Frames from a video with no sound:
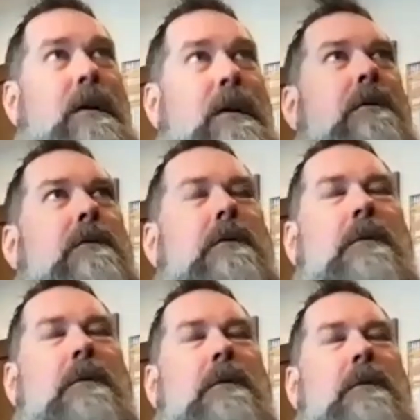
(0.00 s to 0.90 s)
And we were like,
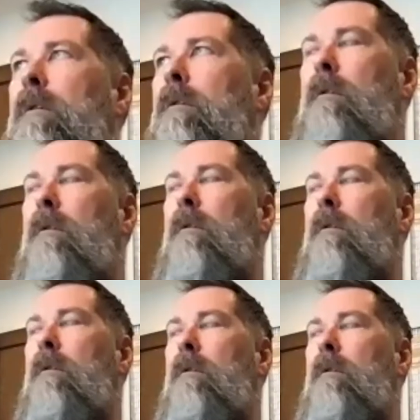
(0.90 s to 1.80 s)

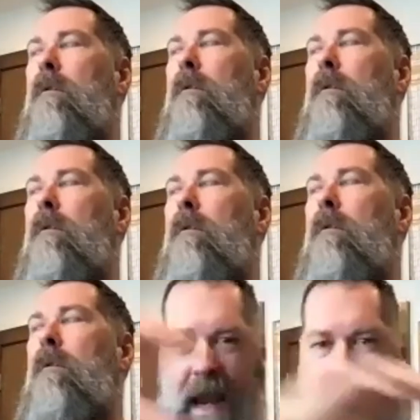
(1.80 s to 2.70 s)
my dad goes,
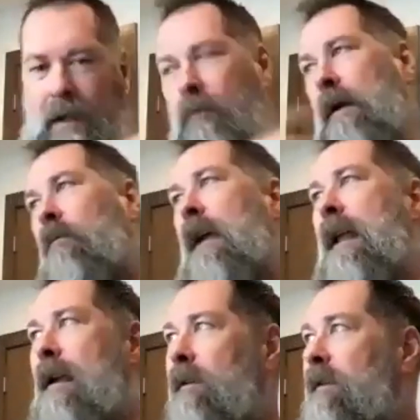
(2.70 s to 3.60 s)
"What was that?" And we
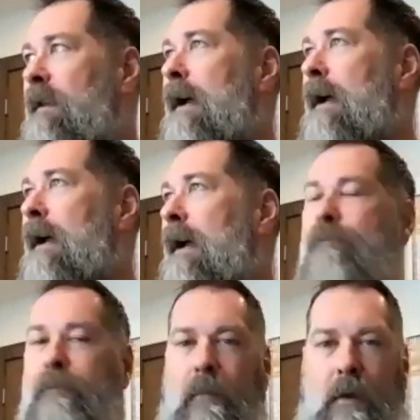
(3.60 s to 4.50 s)
ran outside.
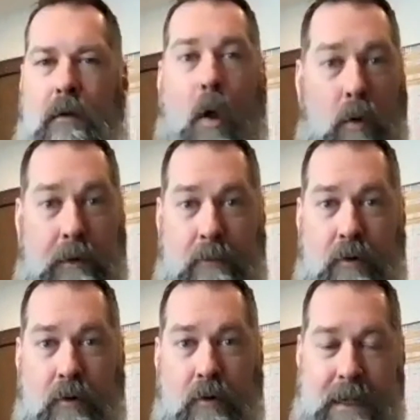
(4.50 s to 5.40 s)
The whole
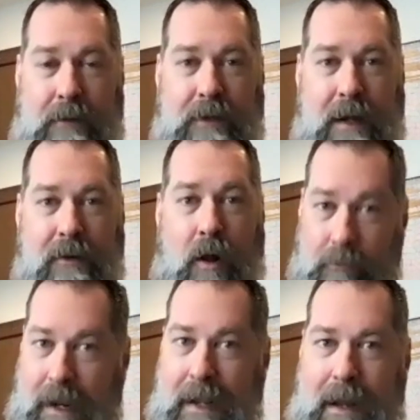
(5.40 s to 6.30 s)
neighborhood was outside
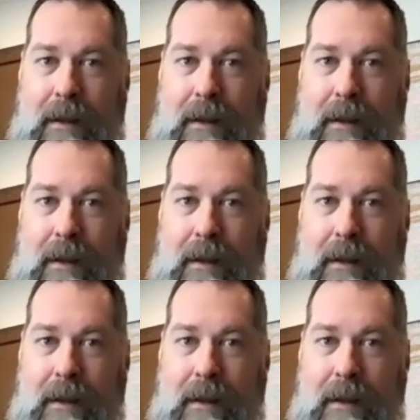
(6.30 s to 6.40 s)
already.